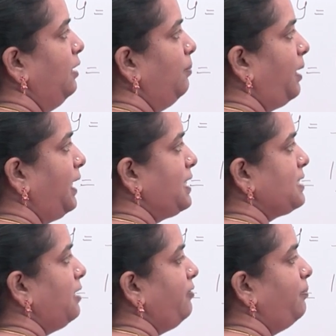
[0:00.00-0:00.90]

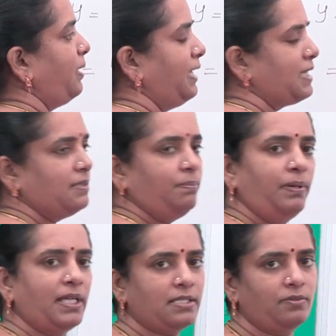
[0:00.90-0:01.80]
minus of minus
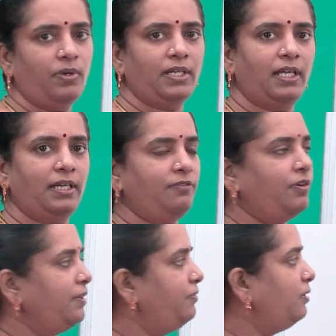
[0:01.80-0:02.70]
plus
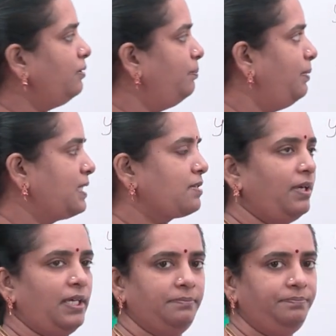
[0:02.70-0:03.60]
144b
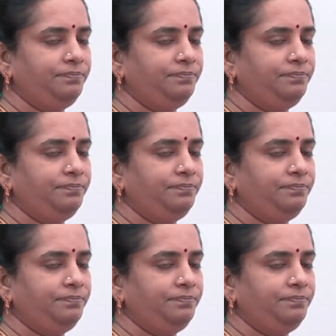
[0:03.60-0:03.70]
square,